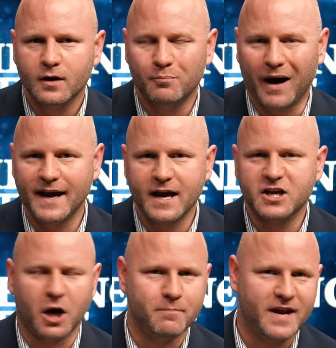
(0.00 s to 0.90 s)
by a
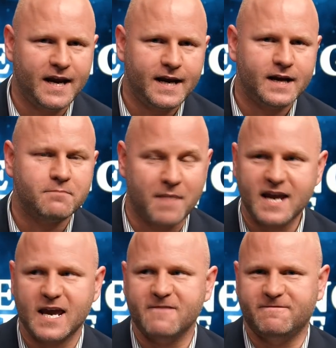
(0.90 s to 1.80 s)
comedian
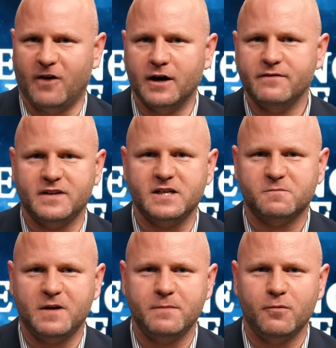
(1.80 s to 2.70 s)
making fun of these
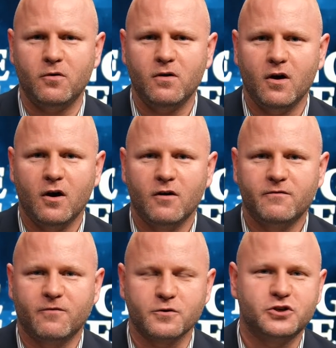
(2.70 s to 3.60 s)
people
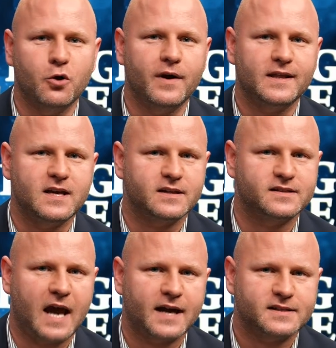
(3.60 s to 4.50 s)
for doing the
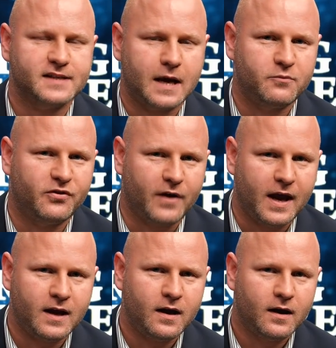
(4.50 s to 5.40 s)
exact same
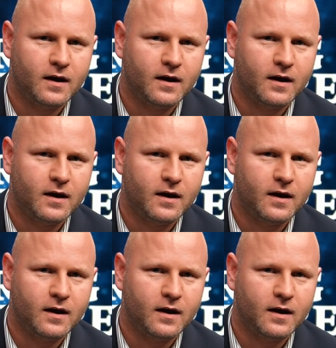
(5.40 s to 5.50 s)
thing?